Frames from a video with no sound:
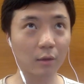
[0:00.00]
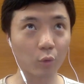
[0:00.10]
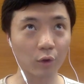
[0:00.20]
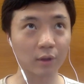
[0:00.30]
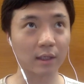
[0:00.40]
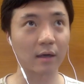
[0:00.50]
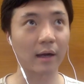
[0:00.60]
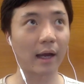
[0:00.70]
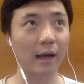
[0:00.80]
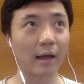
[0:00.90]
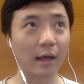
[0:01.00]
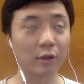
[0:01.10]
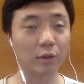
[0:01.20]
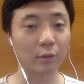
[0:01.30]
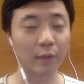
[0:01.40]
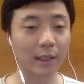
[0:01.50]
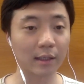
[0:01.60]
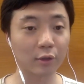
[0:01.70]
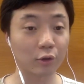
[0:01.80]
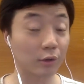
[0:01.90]
words are actually
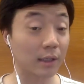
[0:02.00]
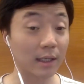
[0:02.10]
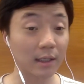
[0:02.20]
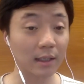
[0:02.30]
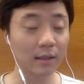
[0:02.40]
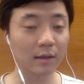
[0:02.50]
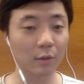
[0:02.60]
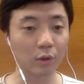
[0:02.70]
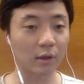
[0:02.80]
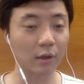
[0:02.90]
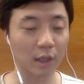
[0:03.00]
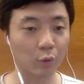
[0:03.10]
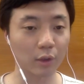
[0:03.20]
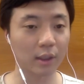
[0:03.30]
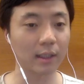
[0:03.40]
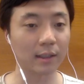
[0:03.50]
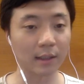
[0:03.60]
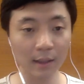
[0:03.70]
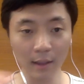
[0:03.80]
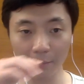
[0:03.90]
related to kidney, the keyword
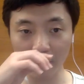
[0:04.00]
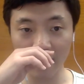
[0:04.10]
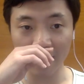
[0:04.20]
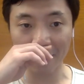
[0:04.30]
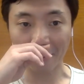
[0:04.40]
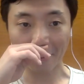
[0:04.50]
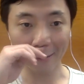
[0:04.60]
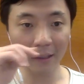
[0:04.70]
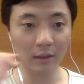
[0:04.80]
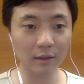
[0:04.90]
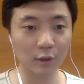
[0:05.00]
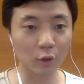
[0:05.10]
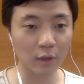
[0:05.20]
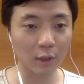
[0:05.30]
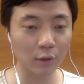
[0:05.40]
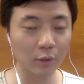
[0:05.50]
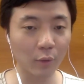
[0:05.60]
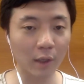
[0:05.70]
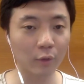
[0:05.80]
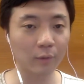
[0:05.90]
kidney. But then, so the only
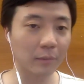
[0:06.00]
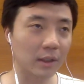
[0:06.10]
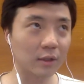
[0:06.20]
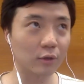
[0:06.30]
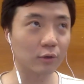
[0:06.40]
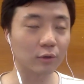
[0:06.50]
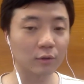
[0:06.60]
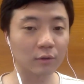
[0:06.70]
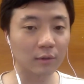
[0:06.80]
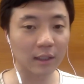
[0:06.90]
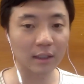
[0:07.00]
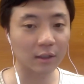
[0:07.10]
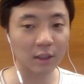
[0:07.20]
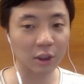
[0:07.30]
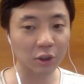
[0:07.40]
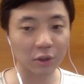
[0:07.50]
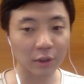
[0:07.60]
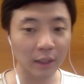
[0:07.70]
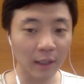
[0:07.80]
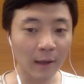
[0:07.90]
way would be to Google in a
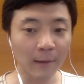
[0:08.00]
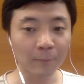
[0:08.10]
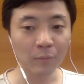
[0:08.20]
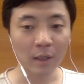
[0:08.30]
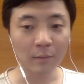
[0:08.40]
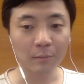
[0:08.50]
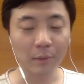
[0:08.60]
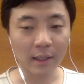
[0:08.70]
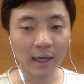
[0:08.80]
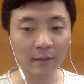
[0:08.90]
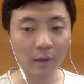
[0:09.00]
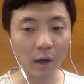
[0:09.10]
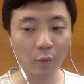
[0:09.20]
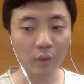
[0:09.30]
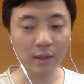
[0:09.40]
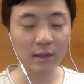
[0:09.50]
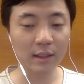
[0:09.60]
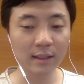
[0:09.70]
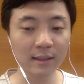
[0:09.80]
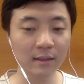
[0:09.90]
dictionary. But then, with
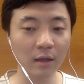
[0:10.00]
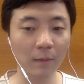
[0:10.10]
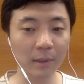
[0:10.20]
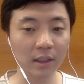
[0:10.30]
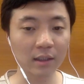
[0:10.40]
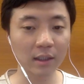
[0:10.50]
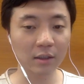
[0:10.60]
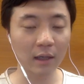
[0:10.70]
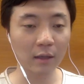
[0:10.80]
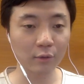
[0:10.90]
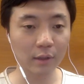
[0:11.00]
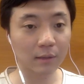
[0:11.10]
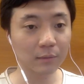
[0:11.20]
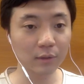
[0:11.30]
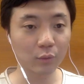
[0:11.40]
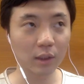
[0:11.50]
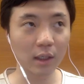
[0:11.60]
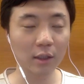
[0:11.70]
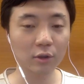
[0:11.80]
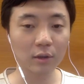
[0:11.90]
these topic detection algorithms, we
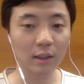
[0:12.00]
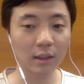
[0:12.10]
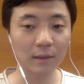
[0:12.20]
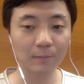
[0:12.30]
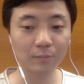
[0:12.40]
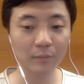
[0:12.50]
can actually